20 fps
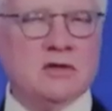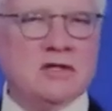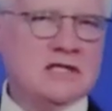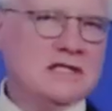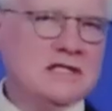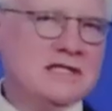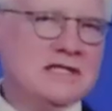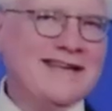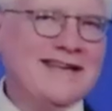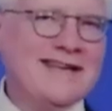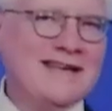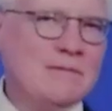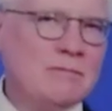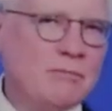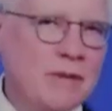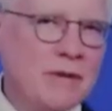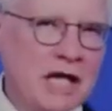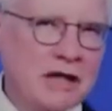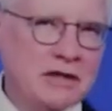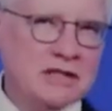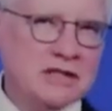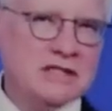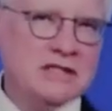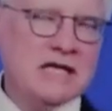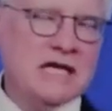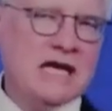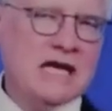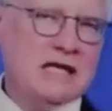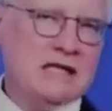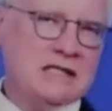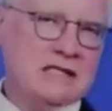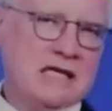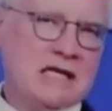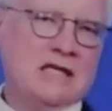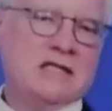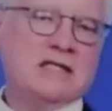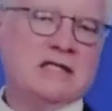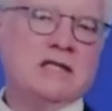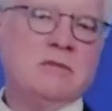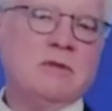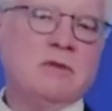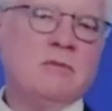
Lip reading: which is an imbalanced state and tends to